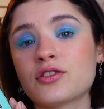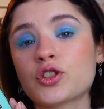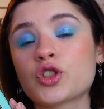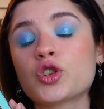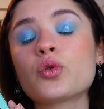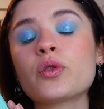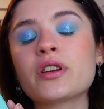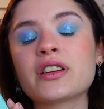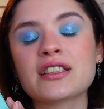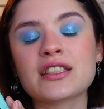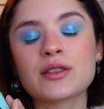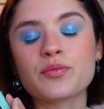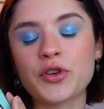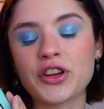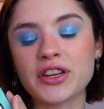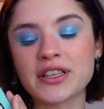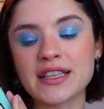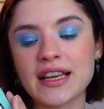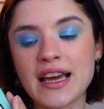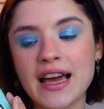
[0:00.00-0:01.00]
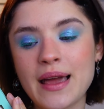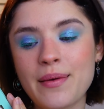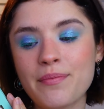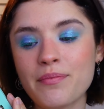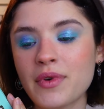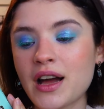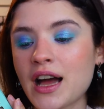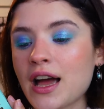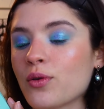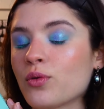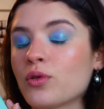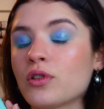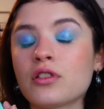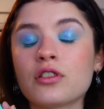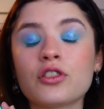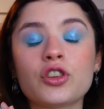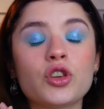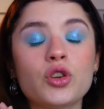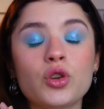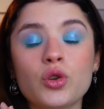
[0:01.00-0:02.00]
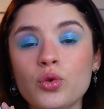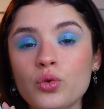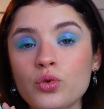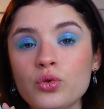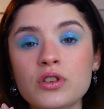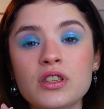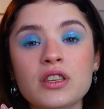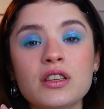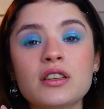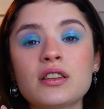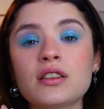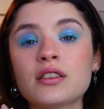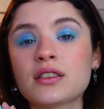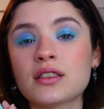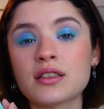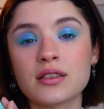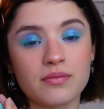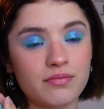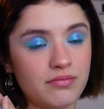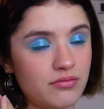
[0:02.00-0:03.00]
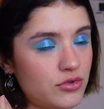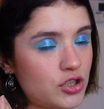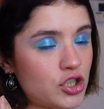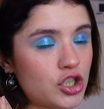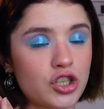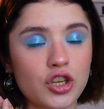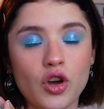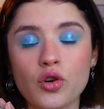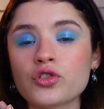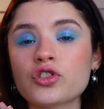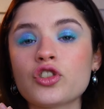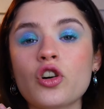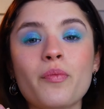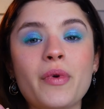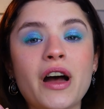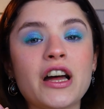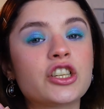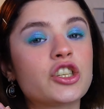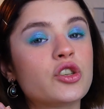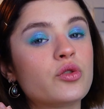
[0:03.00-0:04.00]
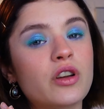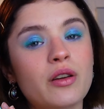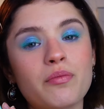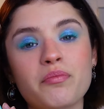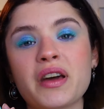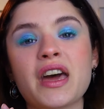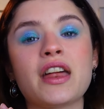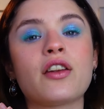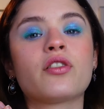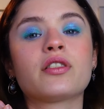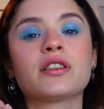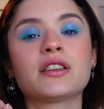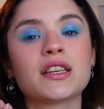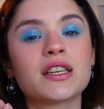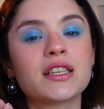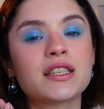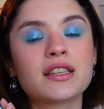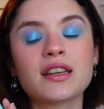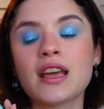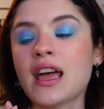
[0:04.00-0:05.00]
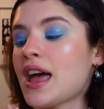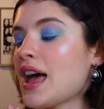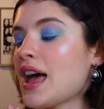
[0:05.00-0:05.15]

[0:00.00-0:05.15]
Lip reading: During the springtime, I will use it so much. You can bet on it.